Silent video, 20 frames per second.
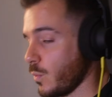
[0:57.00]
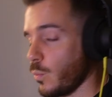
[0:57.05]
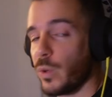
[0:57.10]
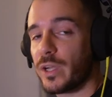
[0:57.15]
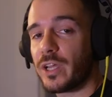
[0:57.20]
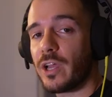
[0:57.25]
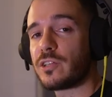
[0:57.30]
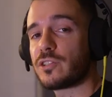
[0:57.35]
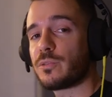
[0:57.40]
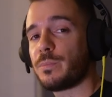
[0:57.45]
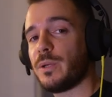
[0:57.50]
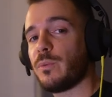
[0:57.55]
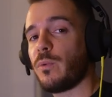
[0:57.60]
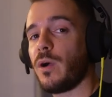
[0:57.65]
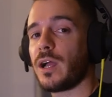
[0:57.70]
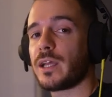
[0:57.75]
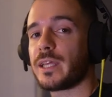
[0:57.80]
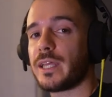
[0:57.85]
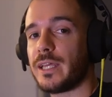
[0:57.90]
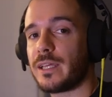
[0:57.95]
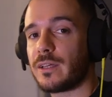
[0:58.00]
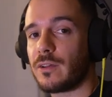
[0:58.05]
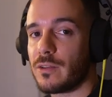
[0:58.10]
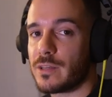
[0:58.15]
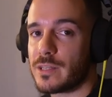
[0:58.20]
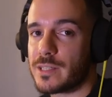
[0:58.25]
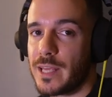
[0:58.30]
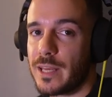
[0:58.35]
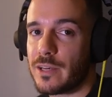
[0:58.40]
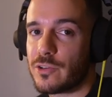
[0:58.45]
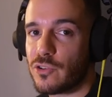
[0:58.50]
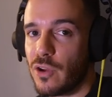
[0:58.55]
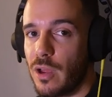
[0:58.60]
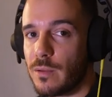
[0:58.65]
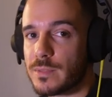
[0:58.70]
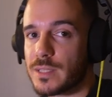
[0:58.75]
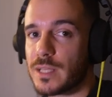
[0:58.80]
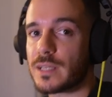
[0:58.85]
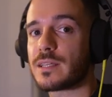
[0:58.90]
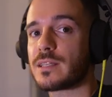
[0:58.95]
We're going to be working on a set of
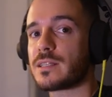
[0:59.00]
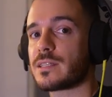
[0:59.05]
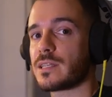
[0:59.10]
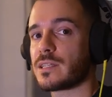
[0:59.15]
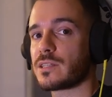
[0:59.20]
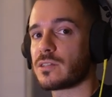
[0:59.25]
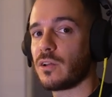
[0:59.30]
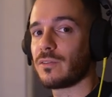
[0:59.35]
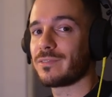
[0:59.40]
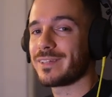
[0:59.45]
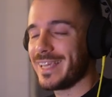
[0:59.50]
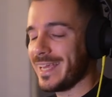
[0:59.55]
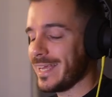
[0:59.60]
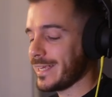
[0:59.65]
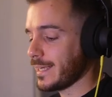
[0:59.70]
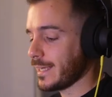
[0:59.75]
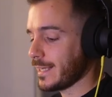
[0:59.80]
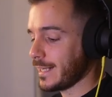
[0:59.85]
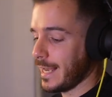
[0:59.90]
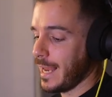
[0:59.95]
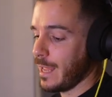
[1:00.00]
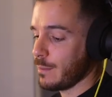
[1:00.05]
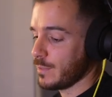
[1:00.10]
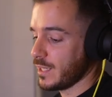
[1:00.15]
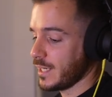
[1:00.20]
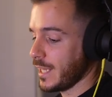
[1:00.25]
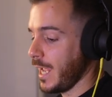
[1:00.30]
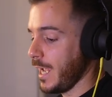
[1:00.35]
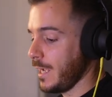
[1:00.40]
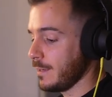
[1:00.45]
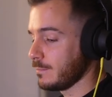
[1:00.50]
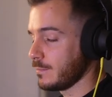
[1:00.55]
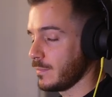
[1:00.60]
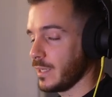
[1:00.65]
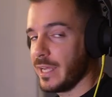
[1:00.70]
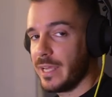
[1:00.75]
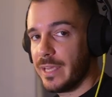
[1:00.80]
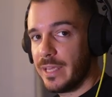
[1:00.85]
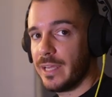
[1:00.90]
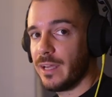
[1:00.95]
drums that consist of kick, clap, and hat.
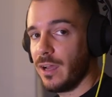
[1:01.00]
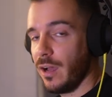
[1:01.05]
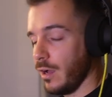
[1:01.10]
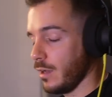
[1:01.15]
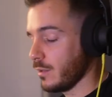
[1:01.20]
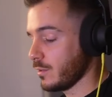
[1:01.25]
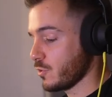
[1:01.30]
Here are